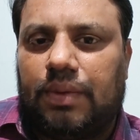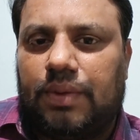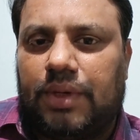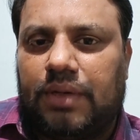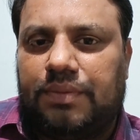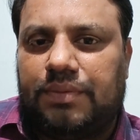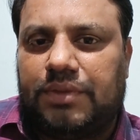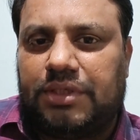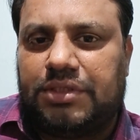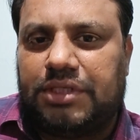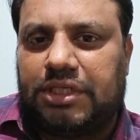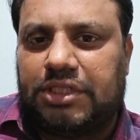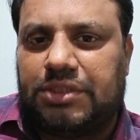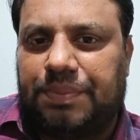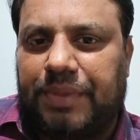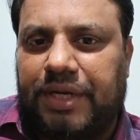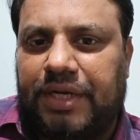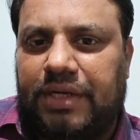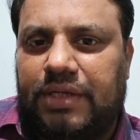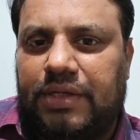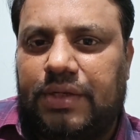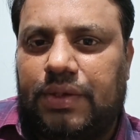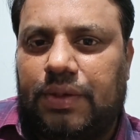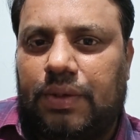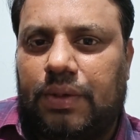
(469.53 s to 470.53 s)
of the
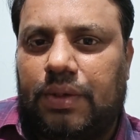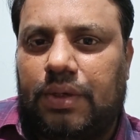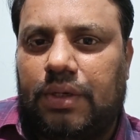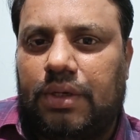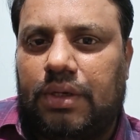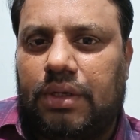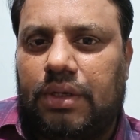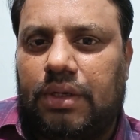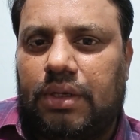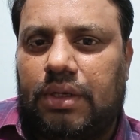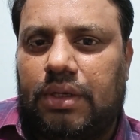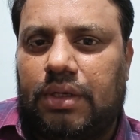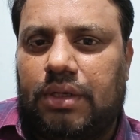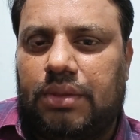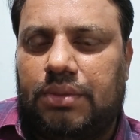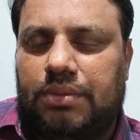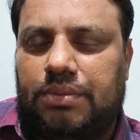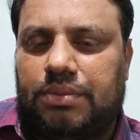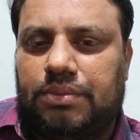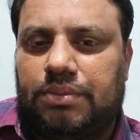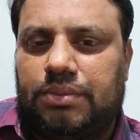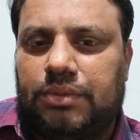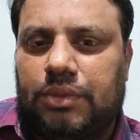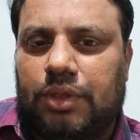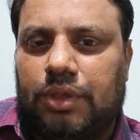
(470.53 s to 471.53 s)
judgment
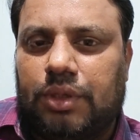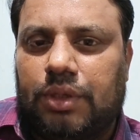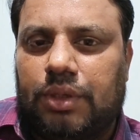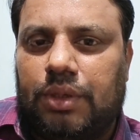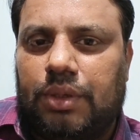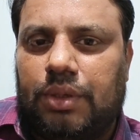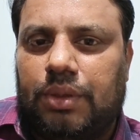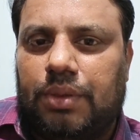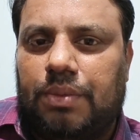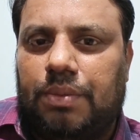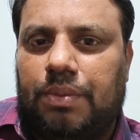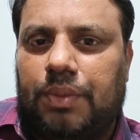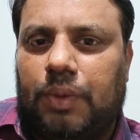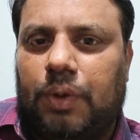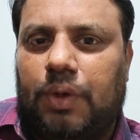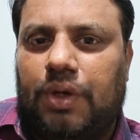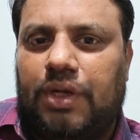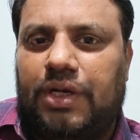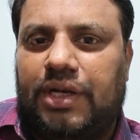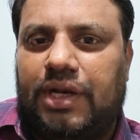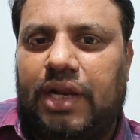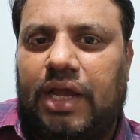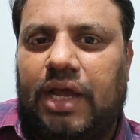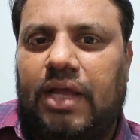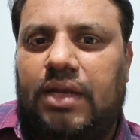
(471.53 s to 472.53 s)
called
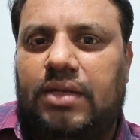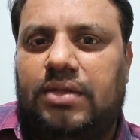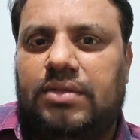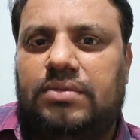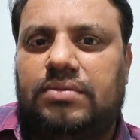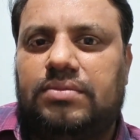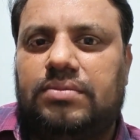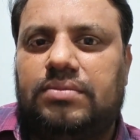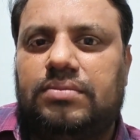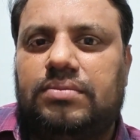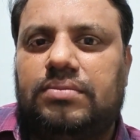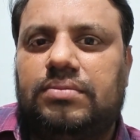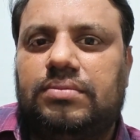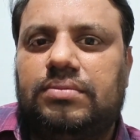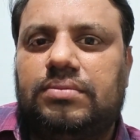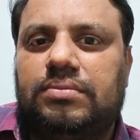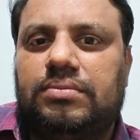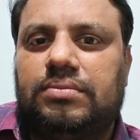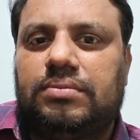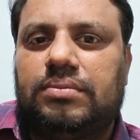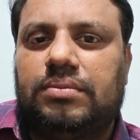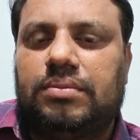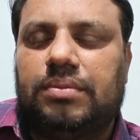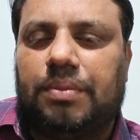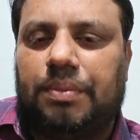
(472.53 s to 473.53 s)
Mohan Lal
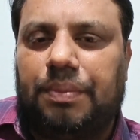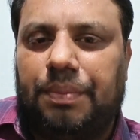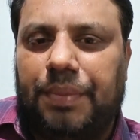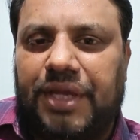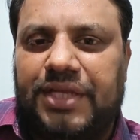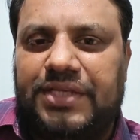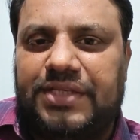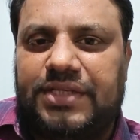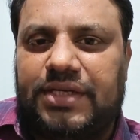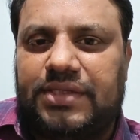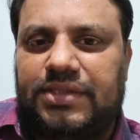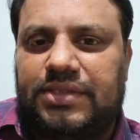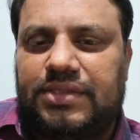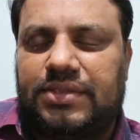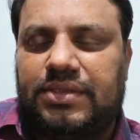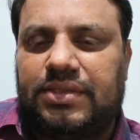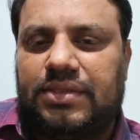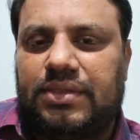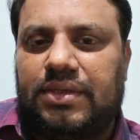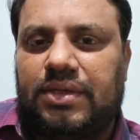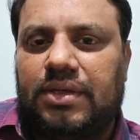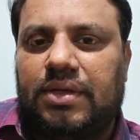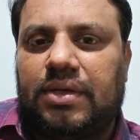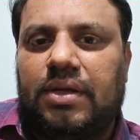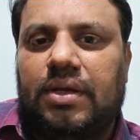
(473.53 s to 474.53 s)
Majors
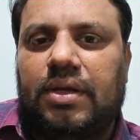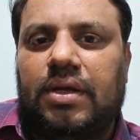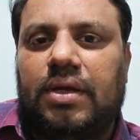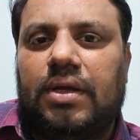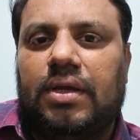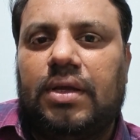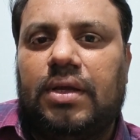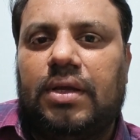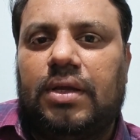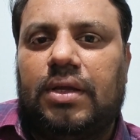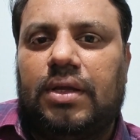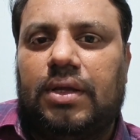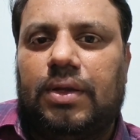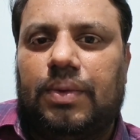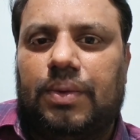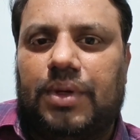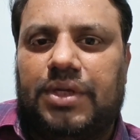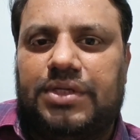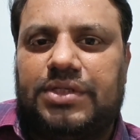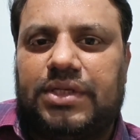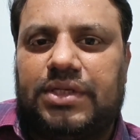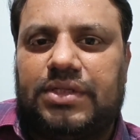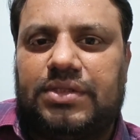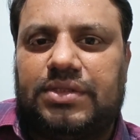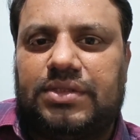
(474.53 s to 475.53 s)

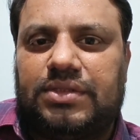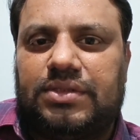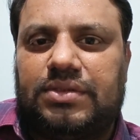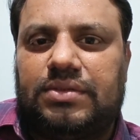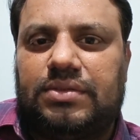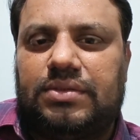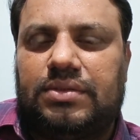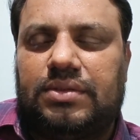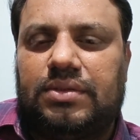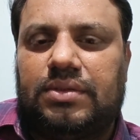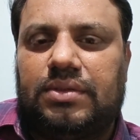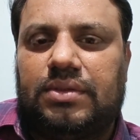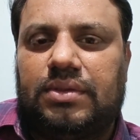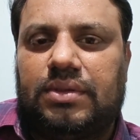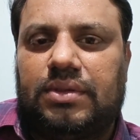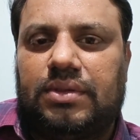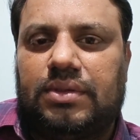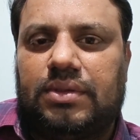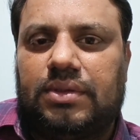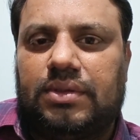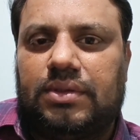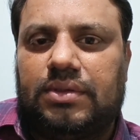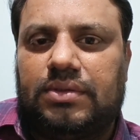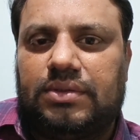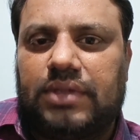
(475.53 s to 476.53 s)
versus
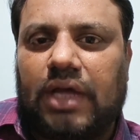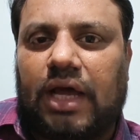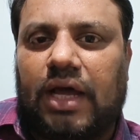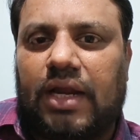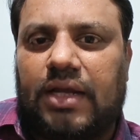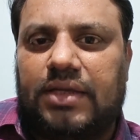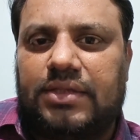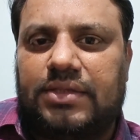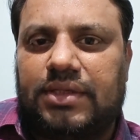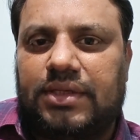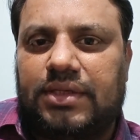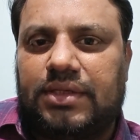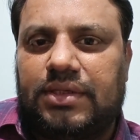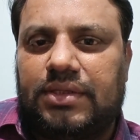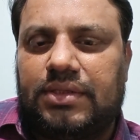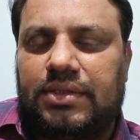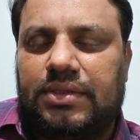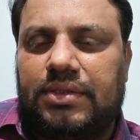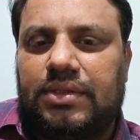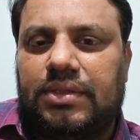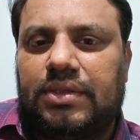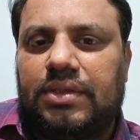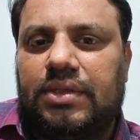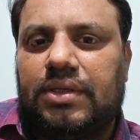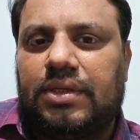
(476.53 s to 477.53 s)
Tara Singh,
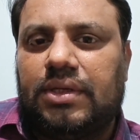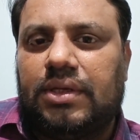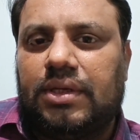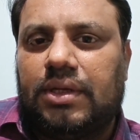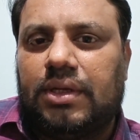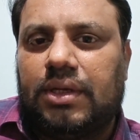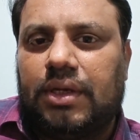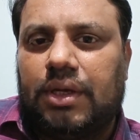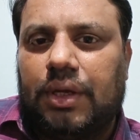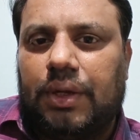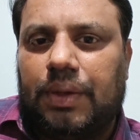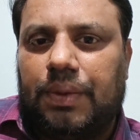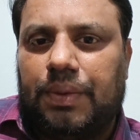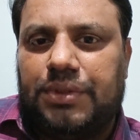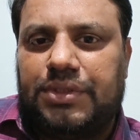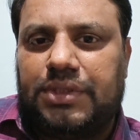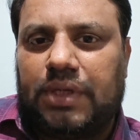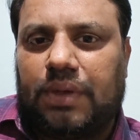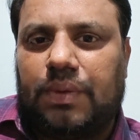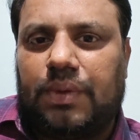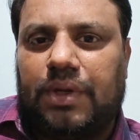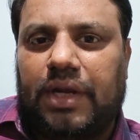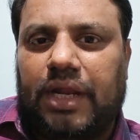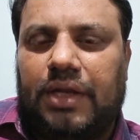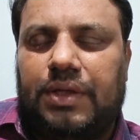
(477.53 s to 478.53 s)
which
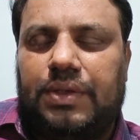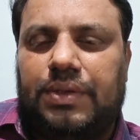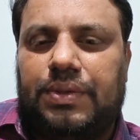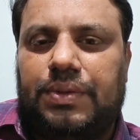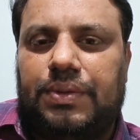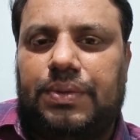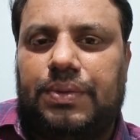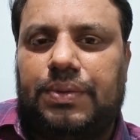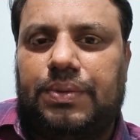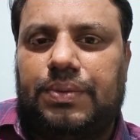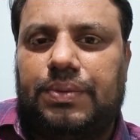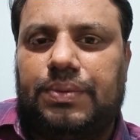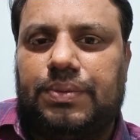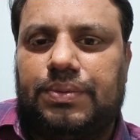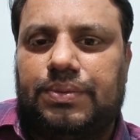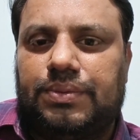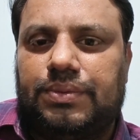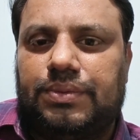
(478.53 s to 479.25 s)
I would like to